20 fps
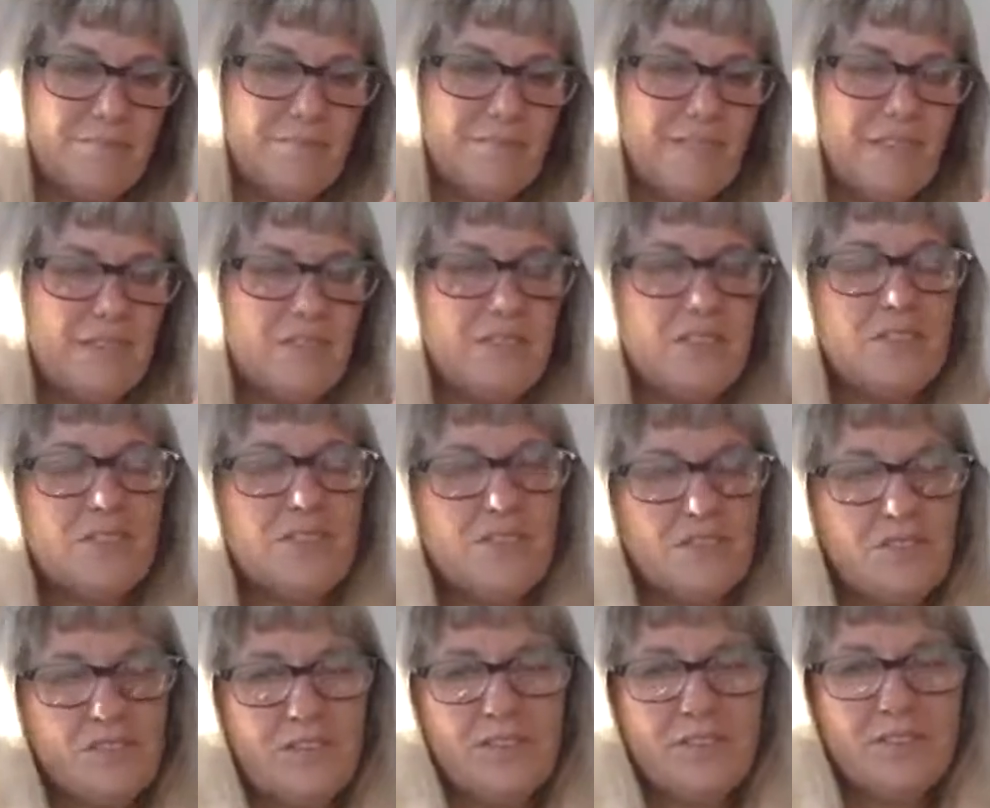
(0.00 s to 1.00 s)
just
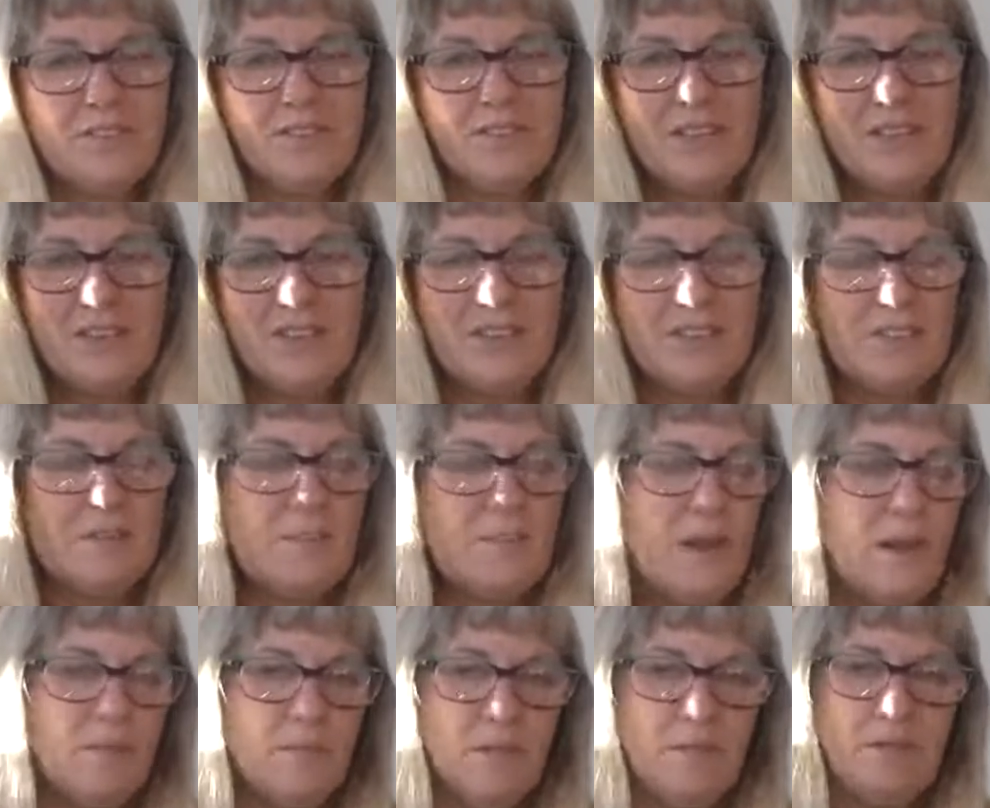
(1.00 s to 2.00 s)
different theories
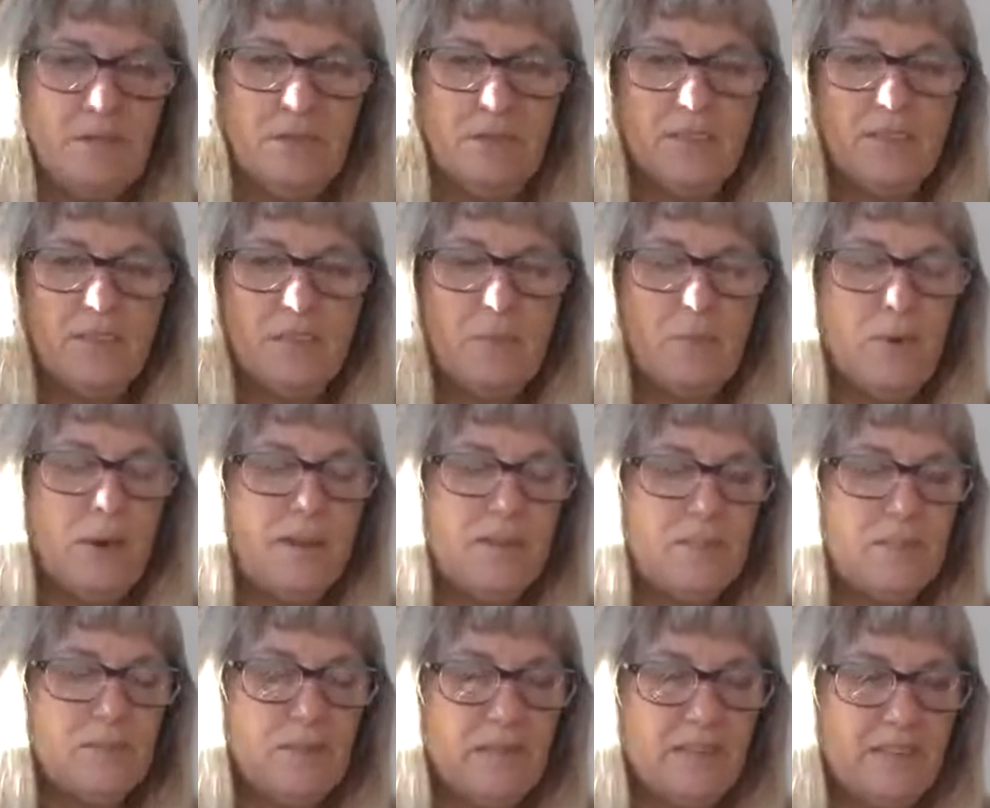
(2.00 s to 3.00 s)
about maybe what the
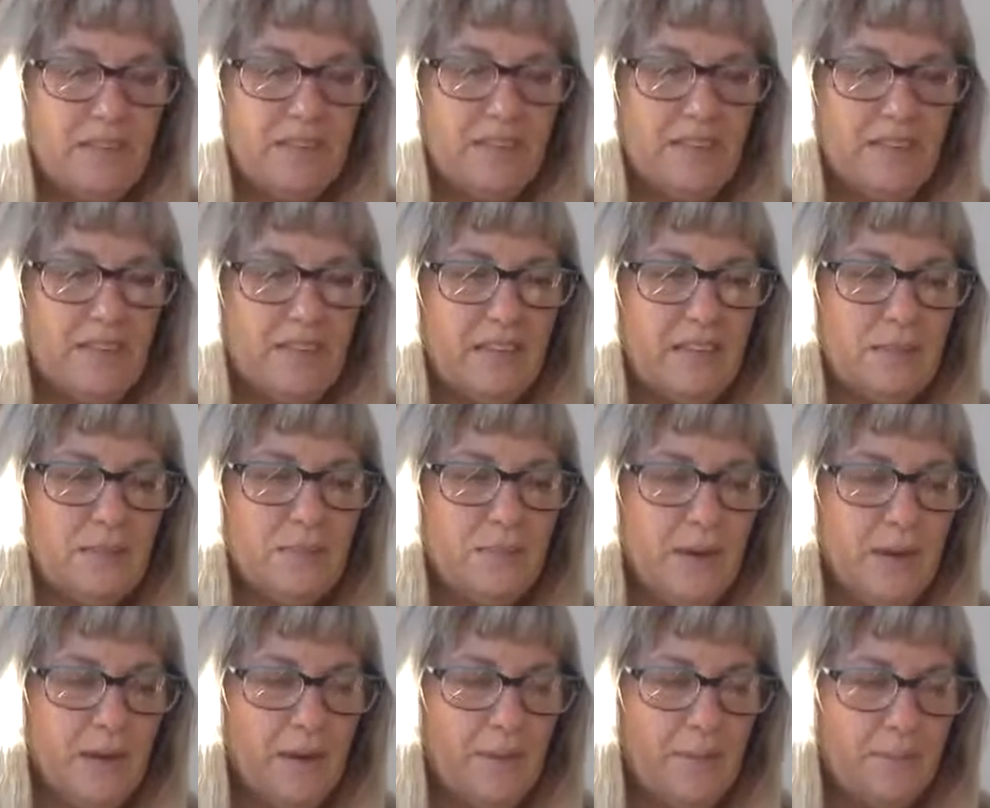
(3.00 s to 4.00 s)
points mean and things,
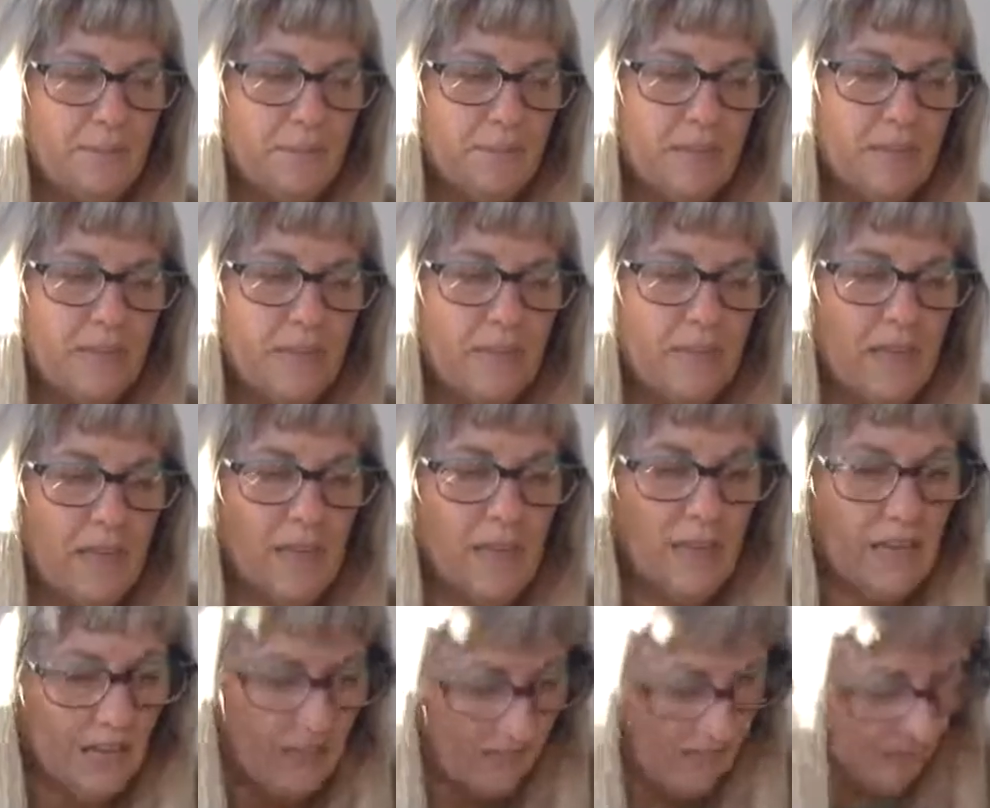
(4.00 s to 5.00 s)
but
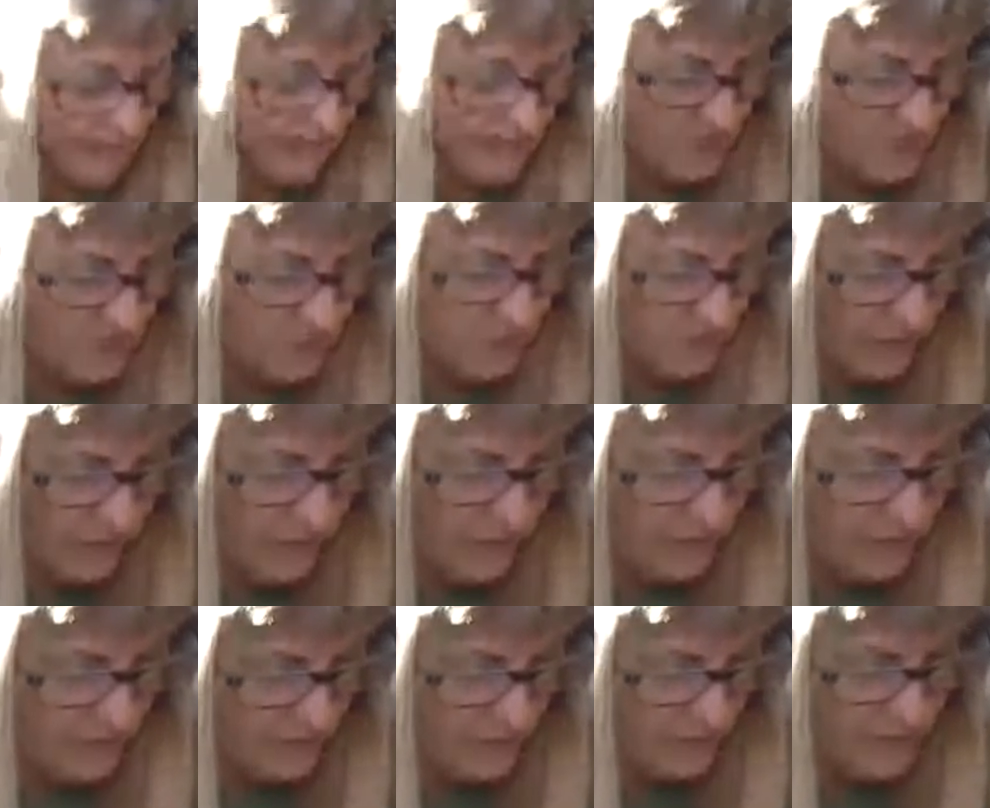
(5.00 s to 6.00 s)
that's what
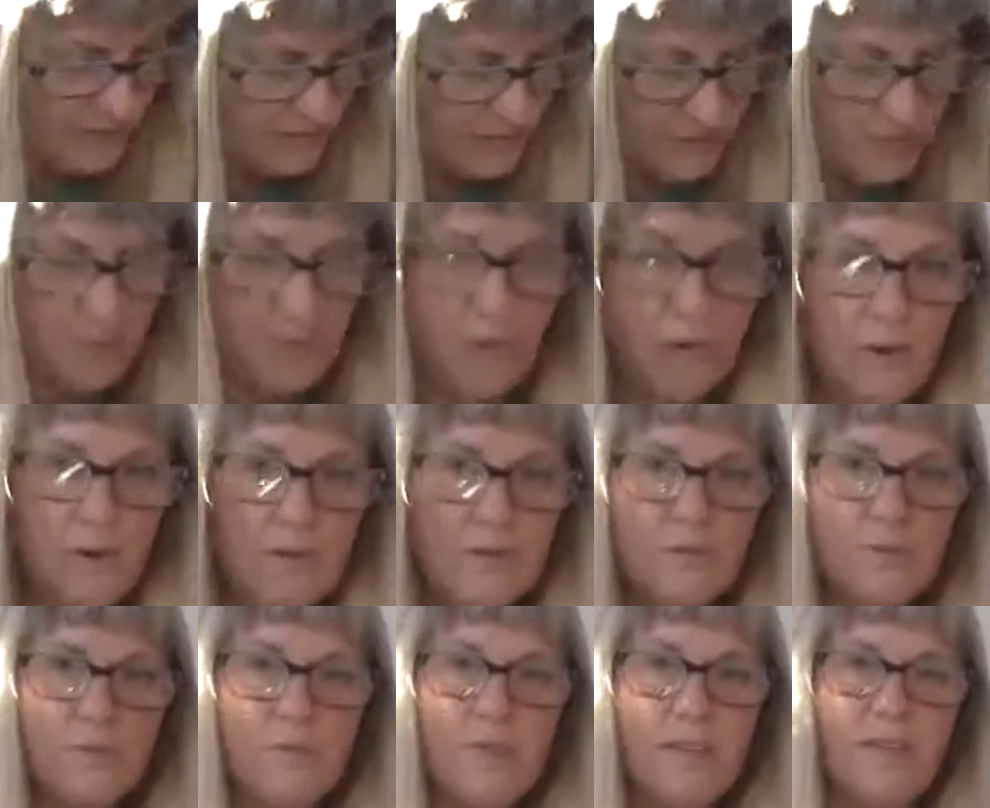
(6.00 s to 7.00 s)
that is. And of course,
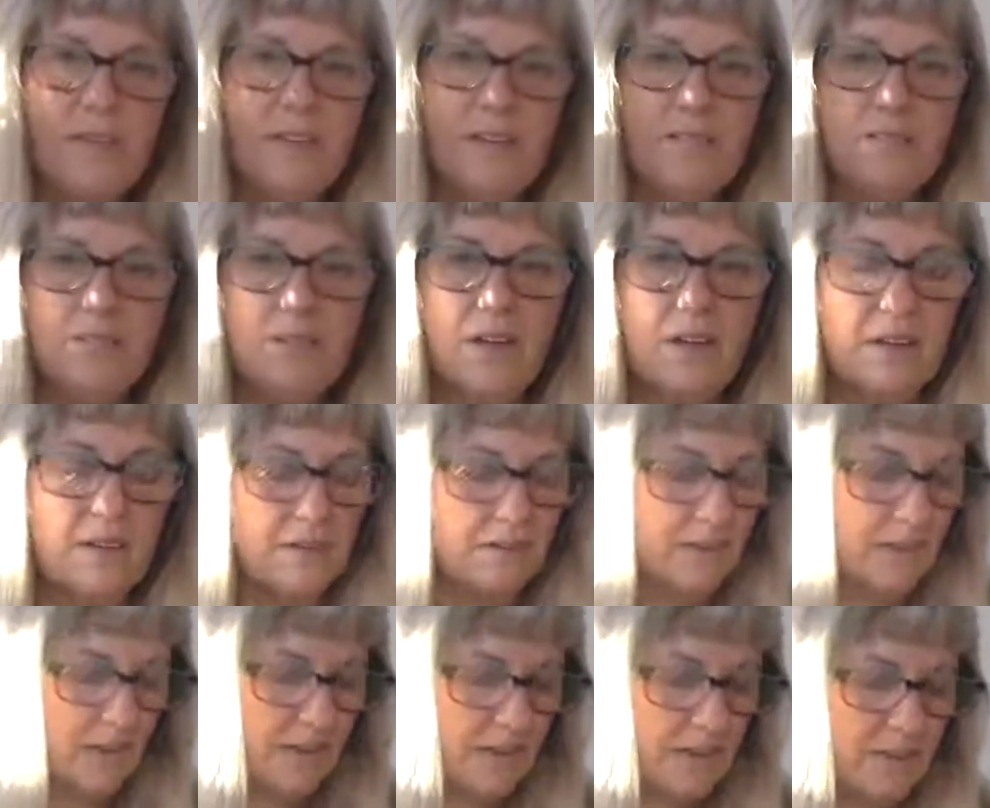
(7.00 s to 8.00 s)
we
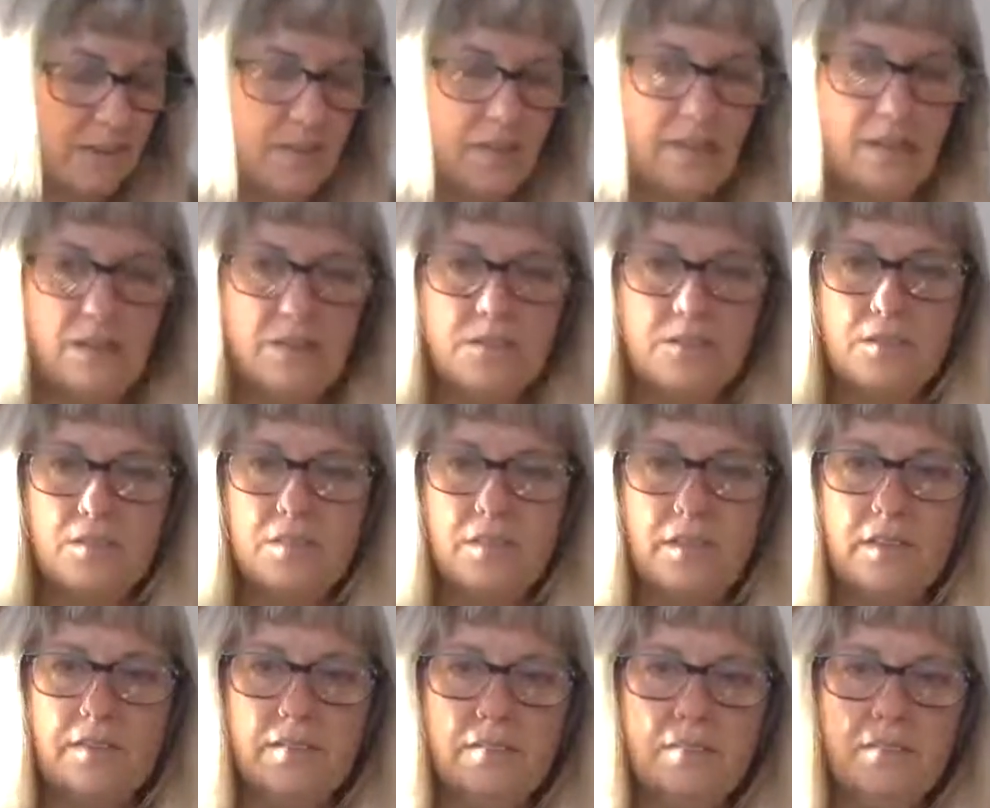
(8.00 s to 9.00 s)
recognize it also
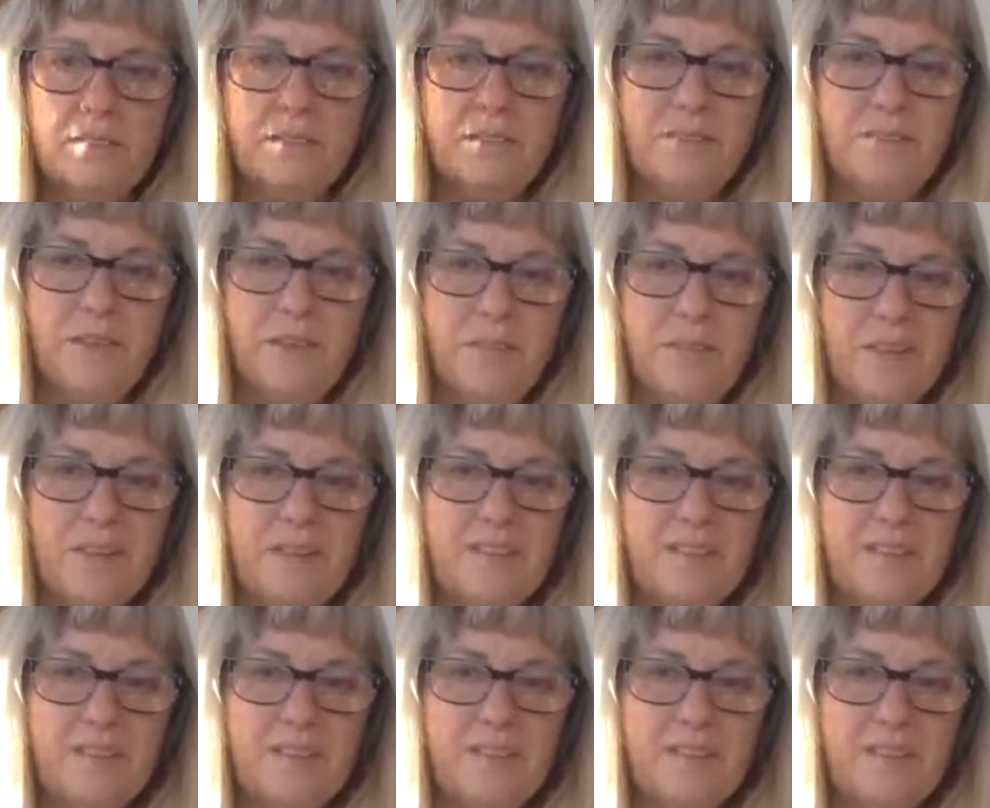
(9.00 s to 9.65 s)
then from